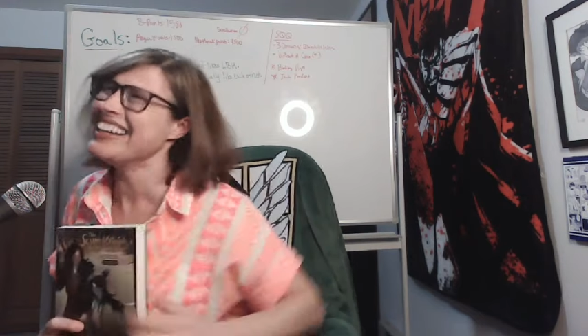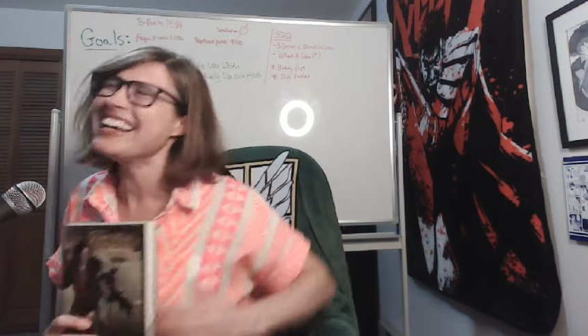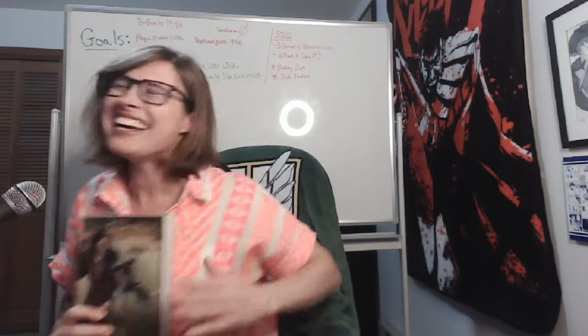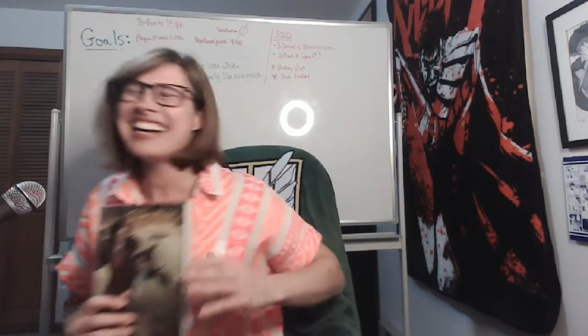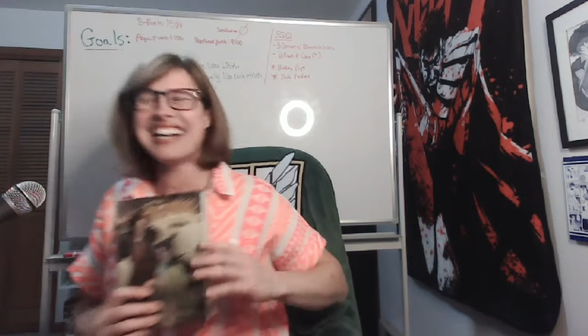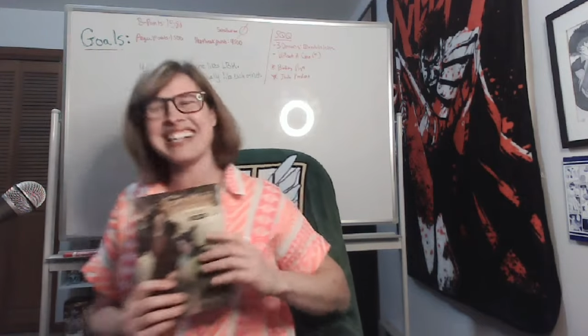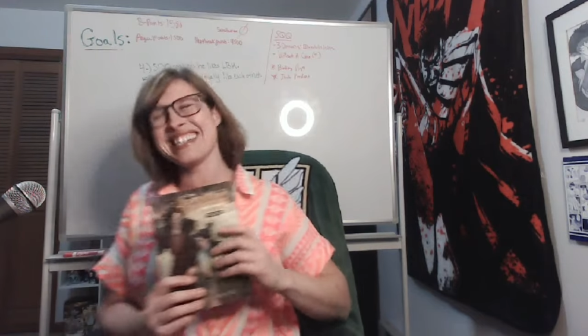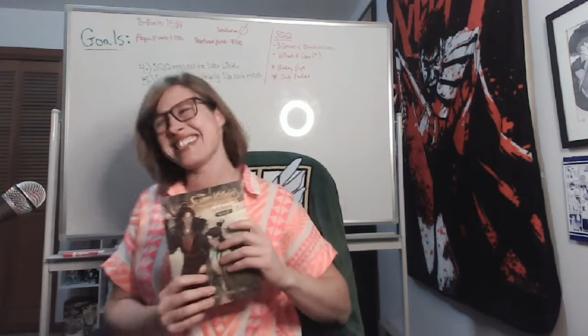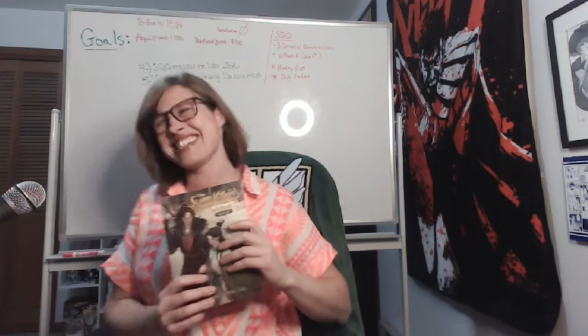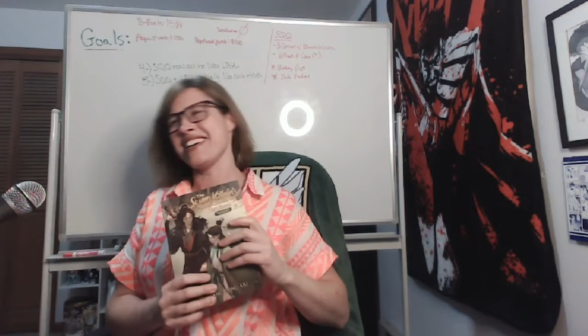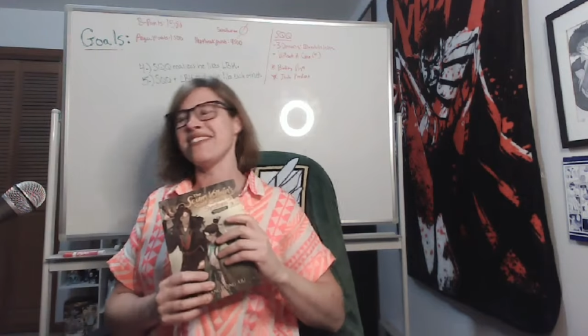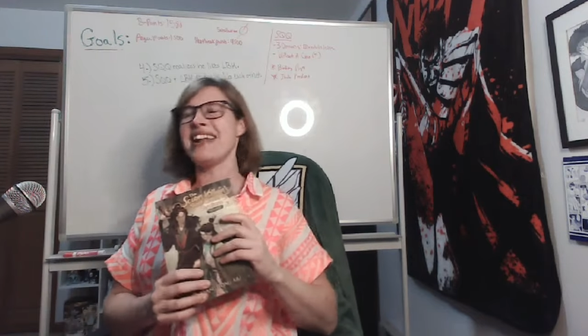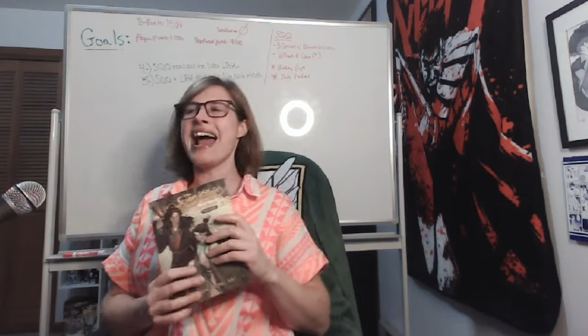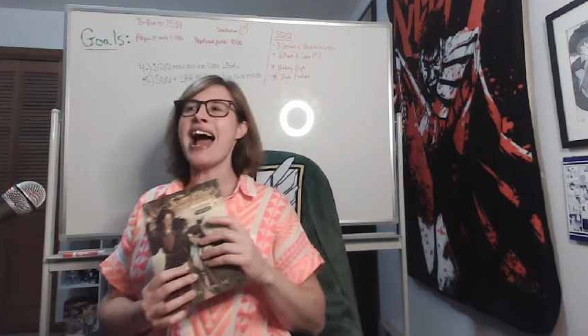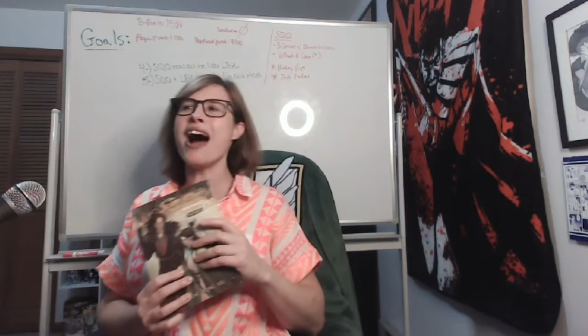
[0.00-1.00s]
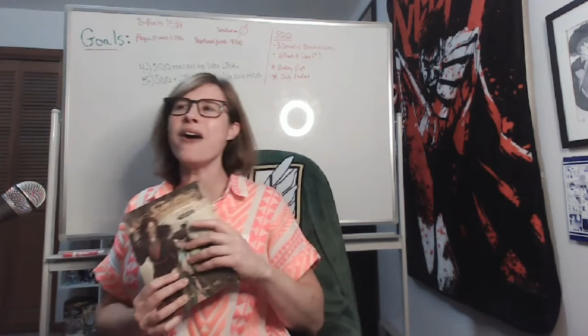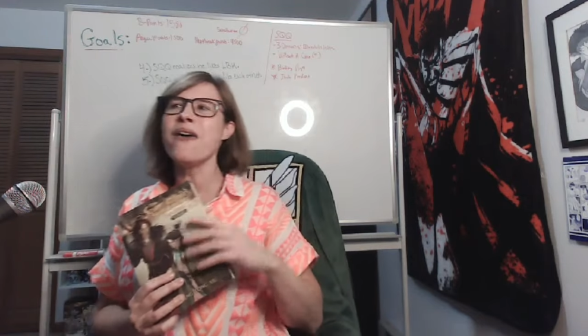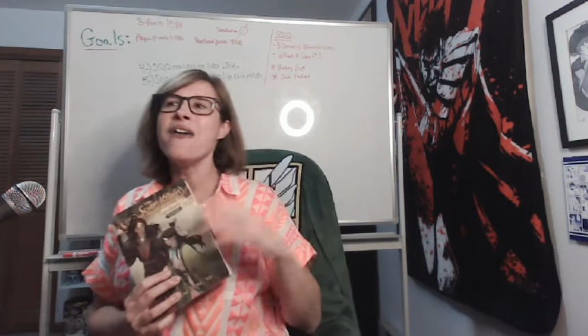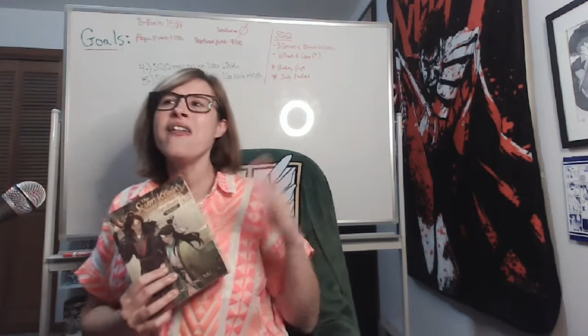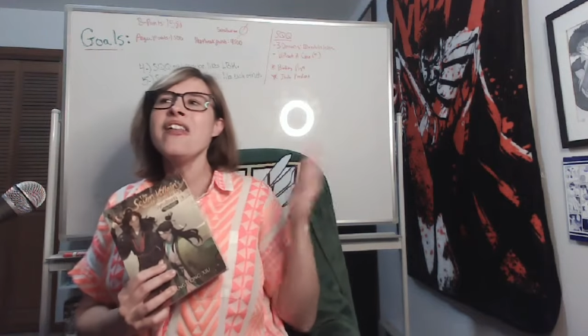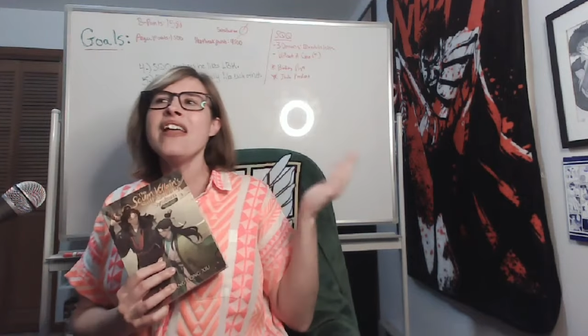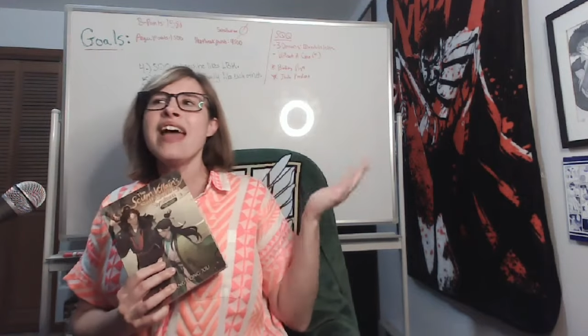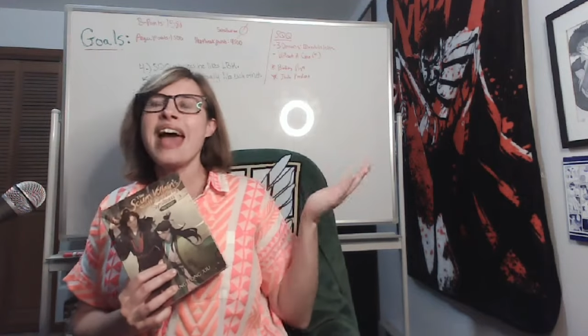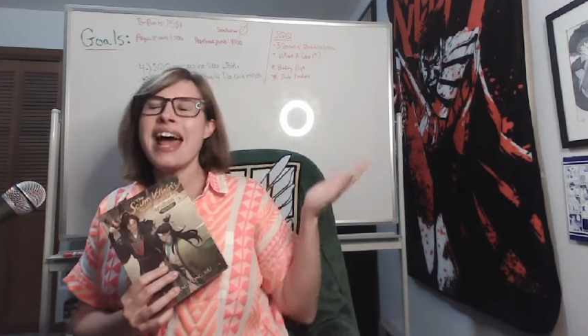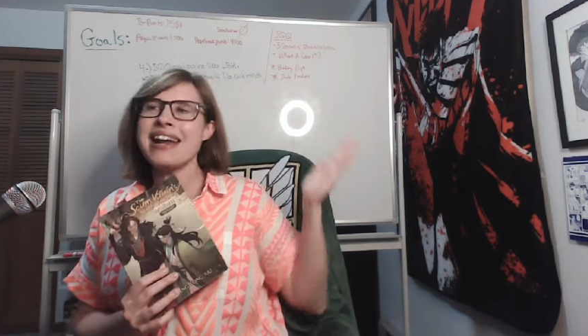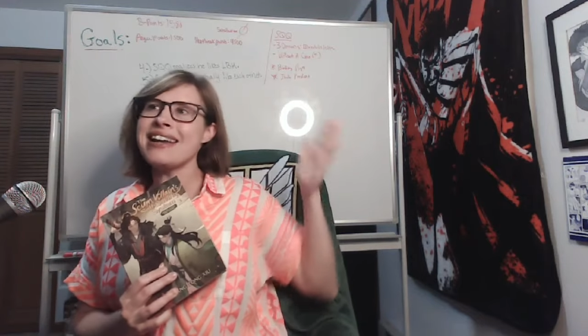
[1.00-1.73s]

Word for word: and so now,